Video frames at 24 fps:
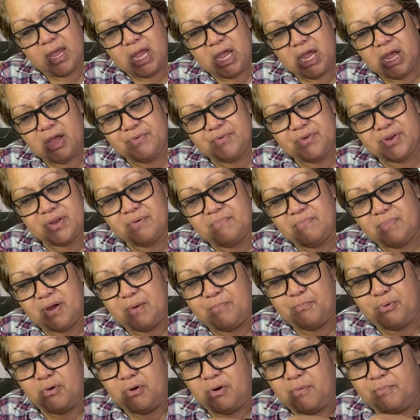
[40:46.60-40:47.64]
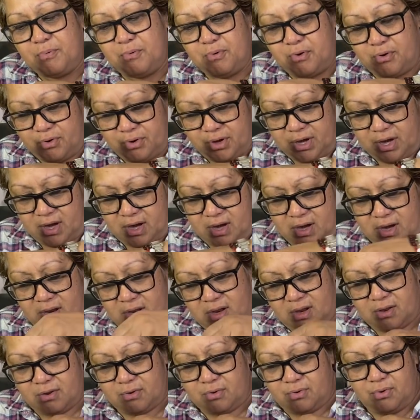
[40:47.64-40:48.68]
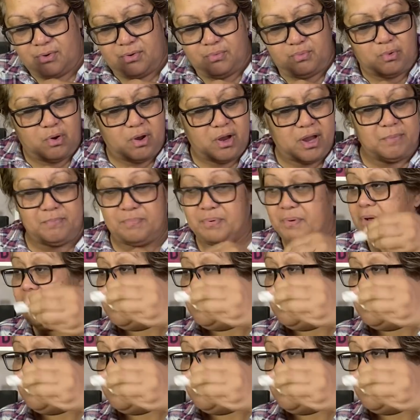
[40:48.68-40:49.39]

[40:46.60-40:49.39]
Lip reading: Have to give my poor board a good wipe.